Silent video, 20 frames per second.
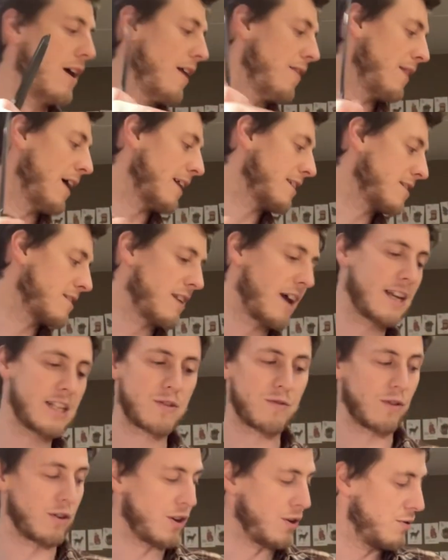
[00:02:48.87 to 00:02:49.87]
That's nice
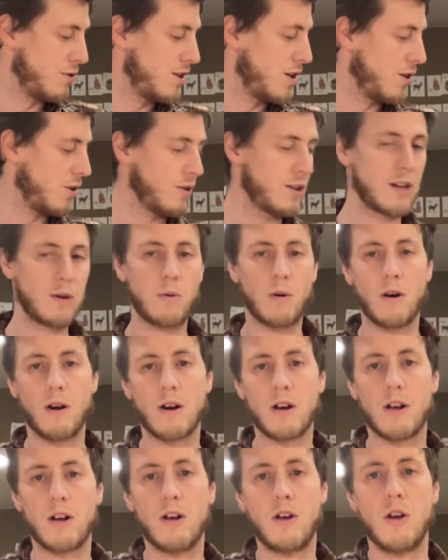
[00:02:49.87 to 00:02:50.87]
for utility
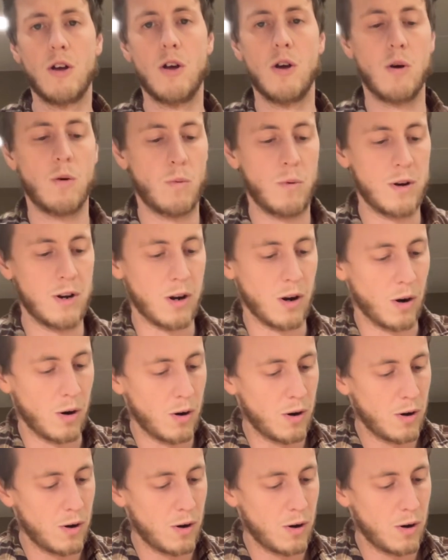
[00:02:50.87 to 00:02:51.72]
work when you're,